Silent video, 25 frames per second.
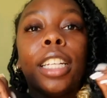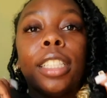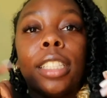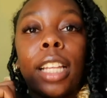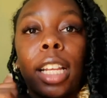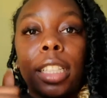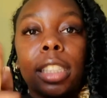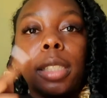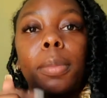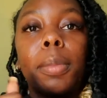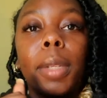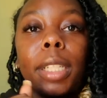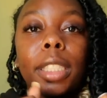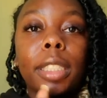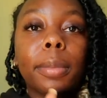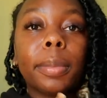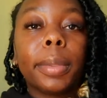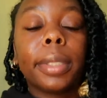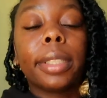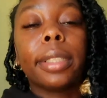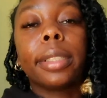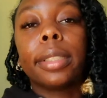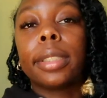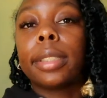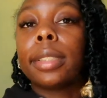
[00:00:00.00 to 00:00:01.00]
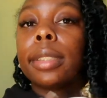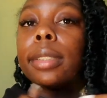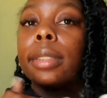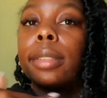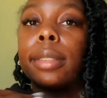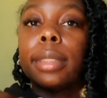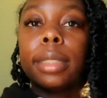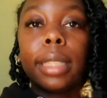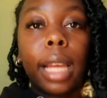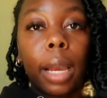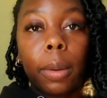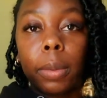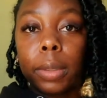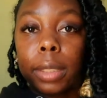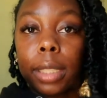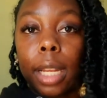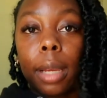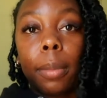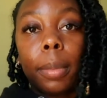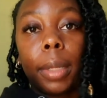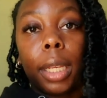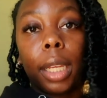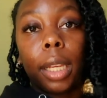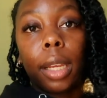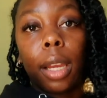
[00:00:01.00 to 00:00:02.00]
That's a blessing, because that was
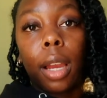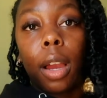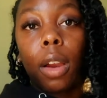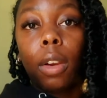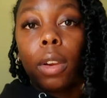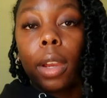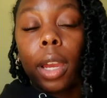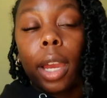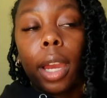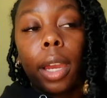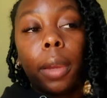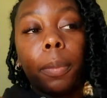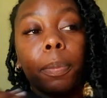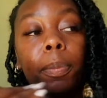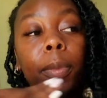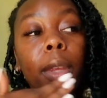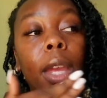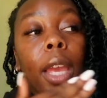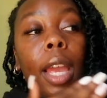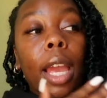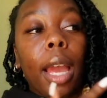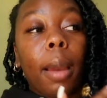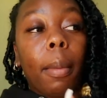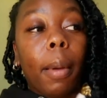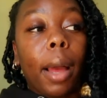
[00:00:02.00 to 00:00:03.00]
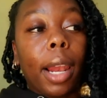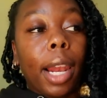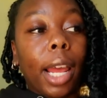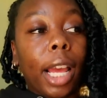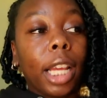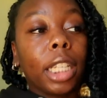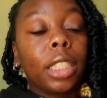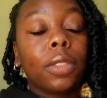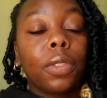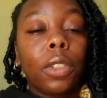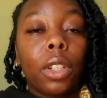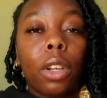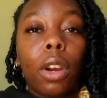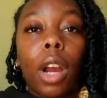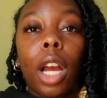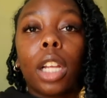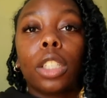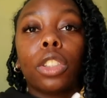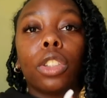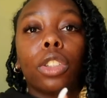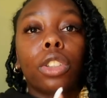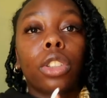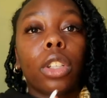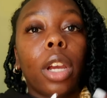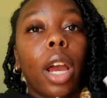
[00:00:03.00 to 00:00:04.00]
not me, okay? In my last video, I
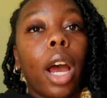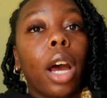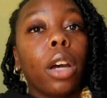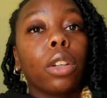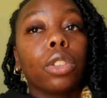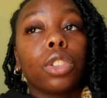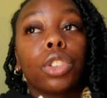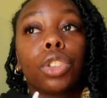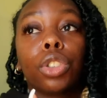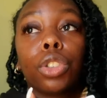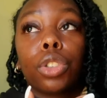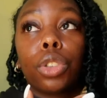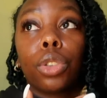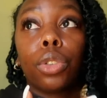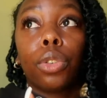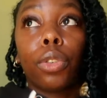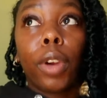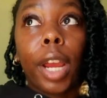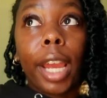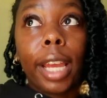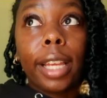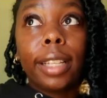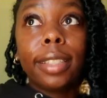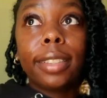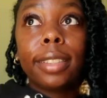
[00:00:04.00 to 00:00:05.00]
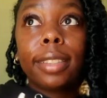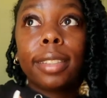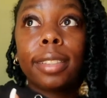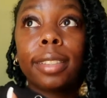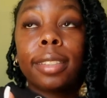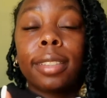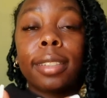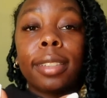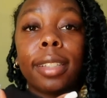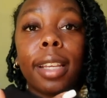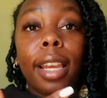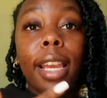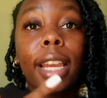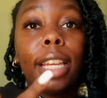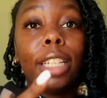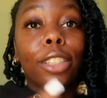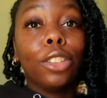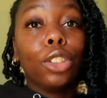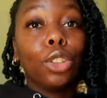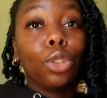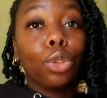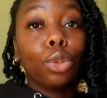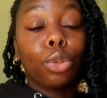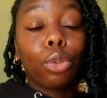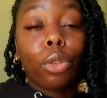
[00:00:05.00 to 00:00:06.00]
told you how stressed
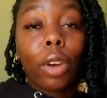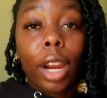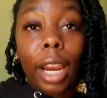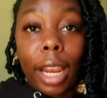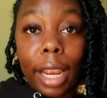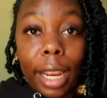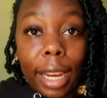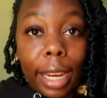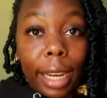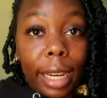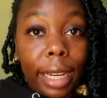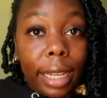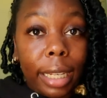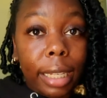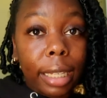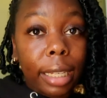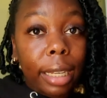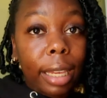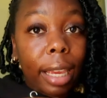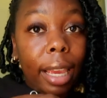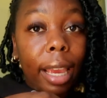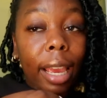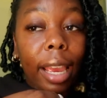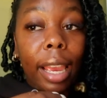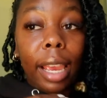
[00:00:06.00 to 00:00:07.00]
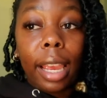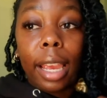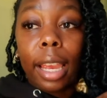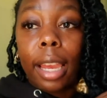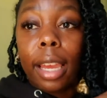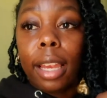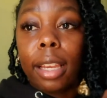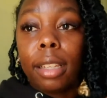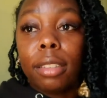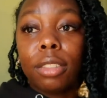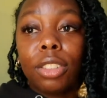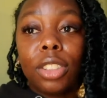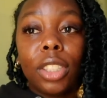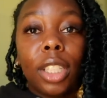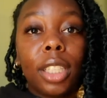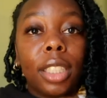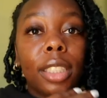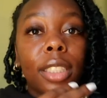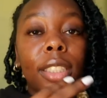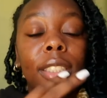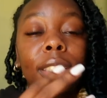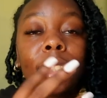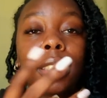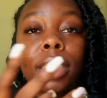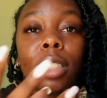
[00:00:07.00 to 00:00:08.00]
and drained and
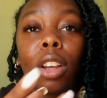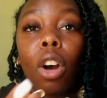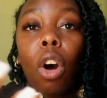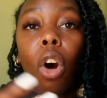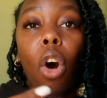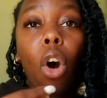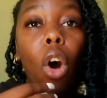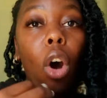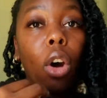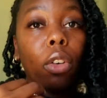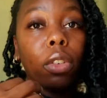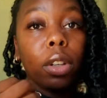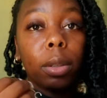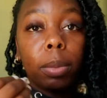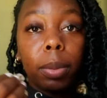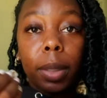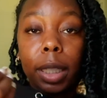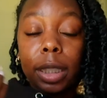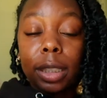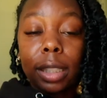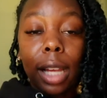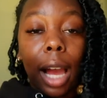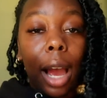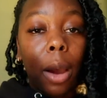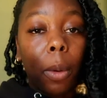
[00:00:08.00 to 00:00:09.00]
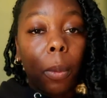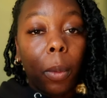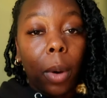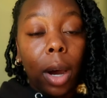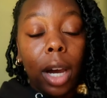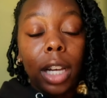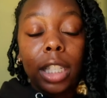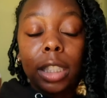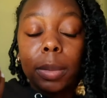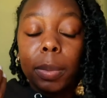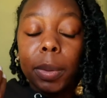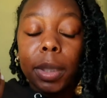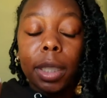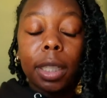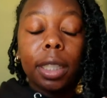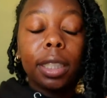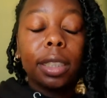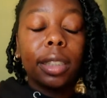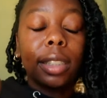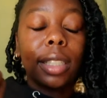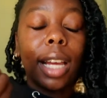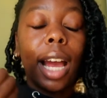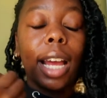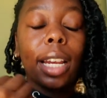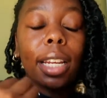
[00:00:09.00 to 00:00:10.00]
just all over the place I was
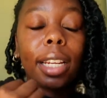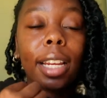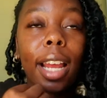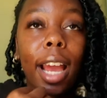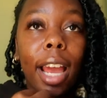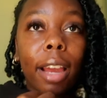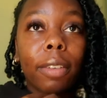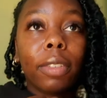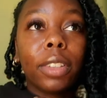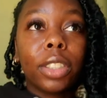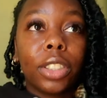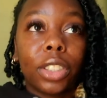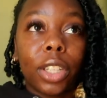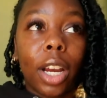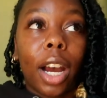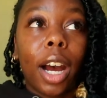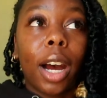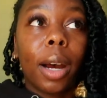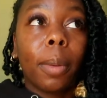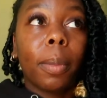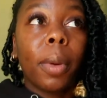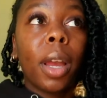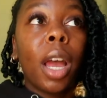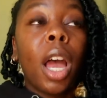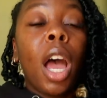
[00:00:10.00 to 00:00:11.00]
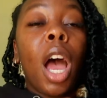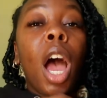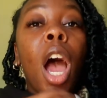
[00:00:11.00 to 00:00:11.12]
because I did not have a job.